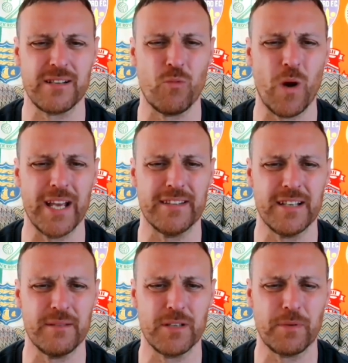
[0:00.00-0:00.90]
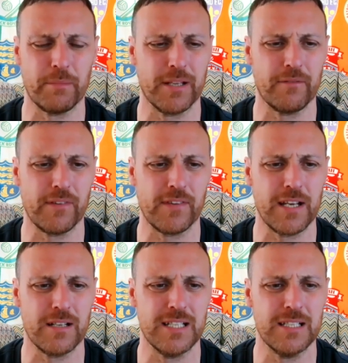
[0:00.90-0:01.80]
the away team, you'd probably have to
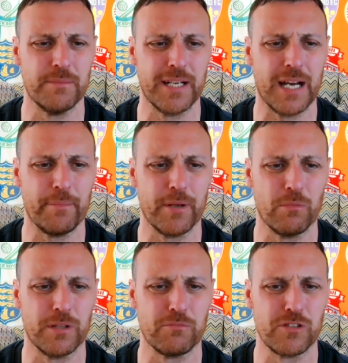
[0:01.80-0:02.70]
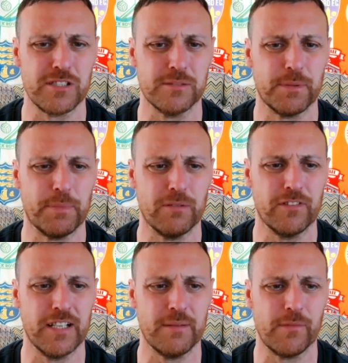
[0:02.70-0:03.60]
say, are a little bit happier with the result, but both
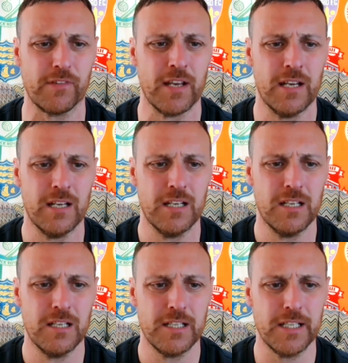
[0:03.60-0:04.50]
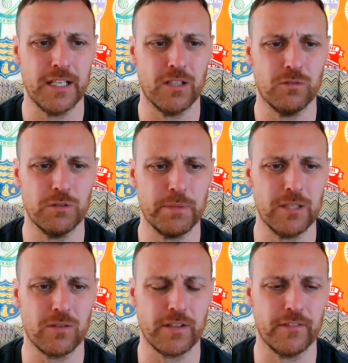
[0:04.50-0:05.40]
teams, will be
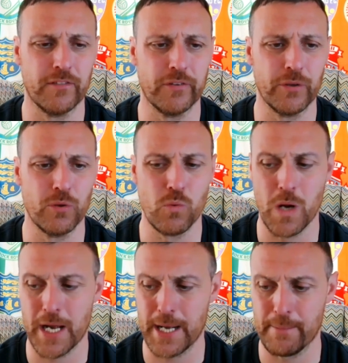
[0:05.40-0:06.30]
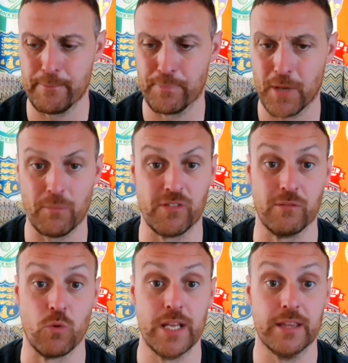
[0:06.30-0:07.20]
looking to obviously
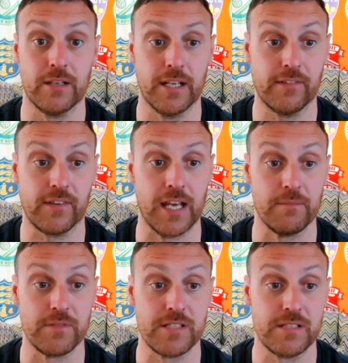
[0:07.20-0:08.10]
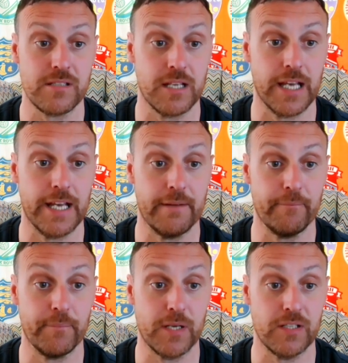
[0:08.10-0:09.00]
win their next games
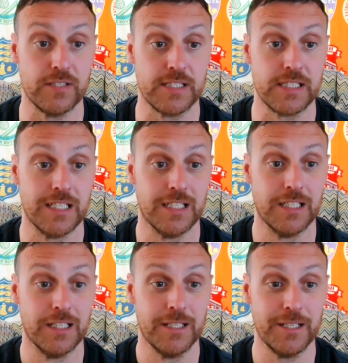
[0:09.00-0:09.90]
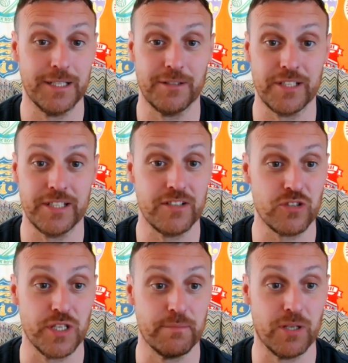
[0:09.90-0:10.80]
because, you need
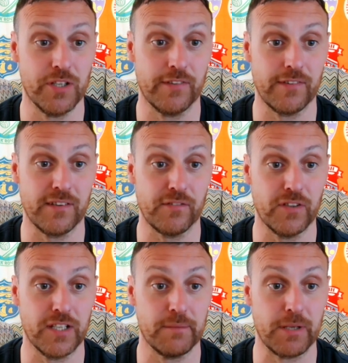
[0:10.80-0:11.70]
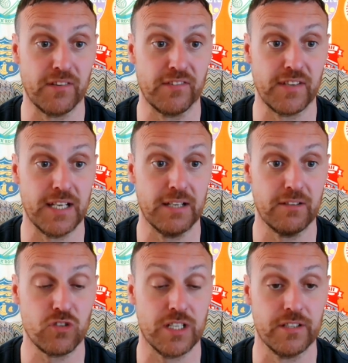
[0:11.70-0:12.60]
3 points. And it's funny because
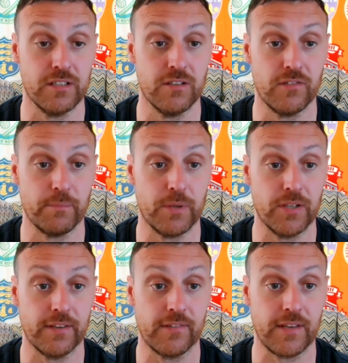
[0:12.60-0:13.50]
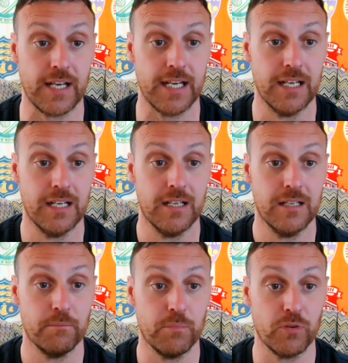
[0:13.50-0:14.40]
Drogheda losing points there,
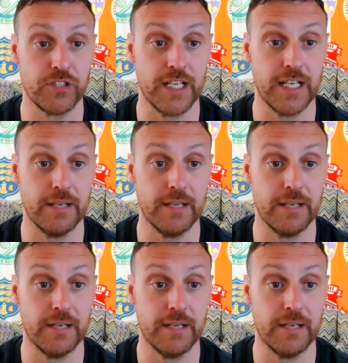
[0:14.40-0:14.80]
but